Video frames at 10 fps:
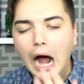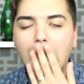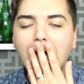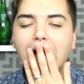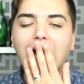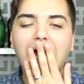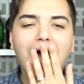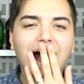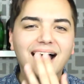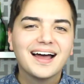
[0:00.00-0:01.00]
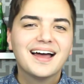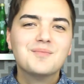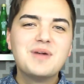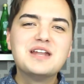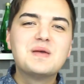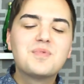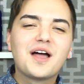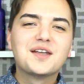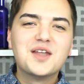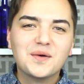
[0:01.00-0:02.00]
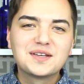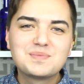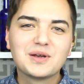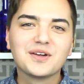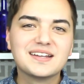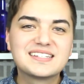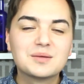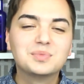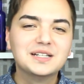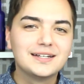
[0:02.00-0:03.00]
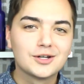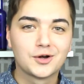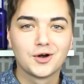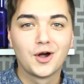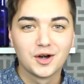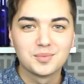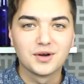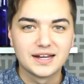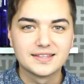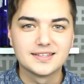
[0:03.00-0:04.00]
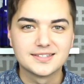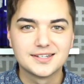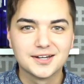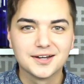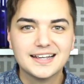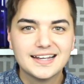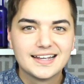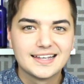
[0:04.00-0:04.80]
Many people I know experienced complete and utter heartbreak this year